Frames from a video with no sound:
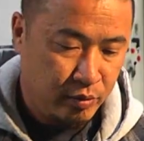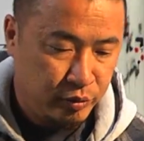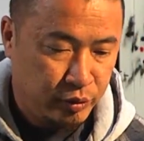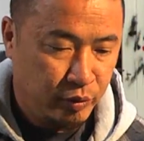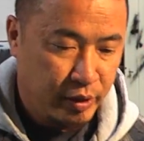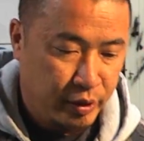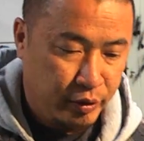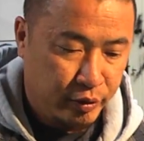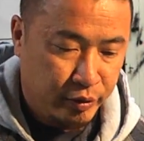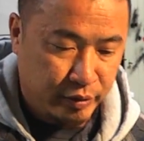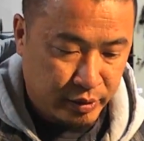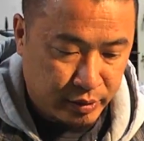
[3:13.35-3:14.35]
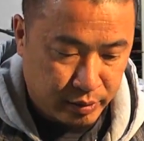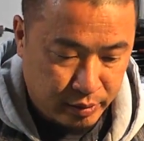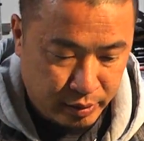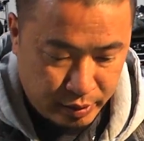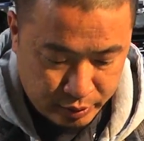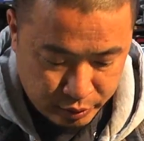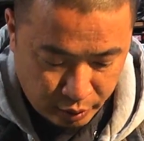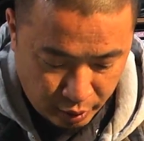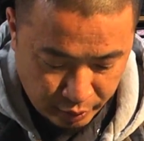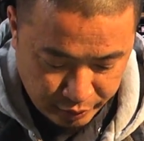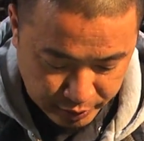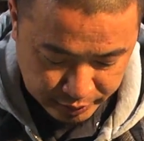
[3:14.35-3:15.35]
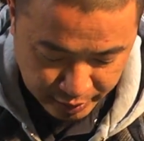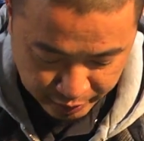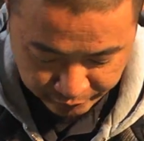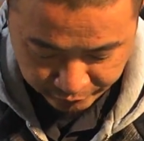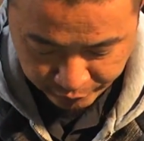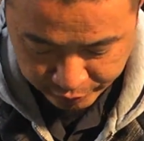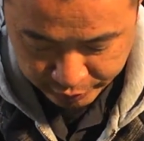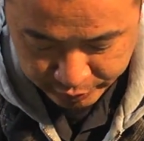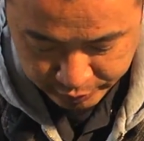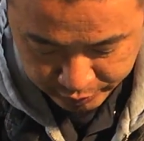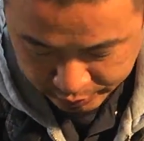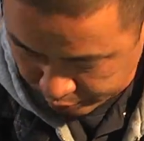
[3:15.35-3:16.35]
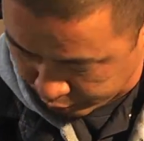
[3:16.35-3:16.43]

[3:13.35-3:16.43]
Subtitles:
What you want to do is install this side first,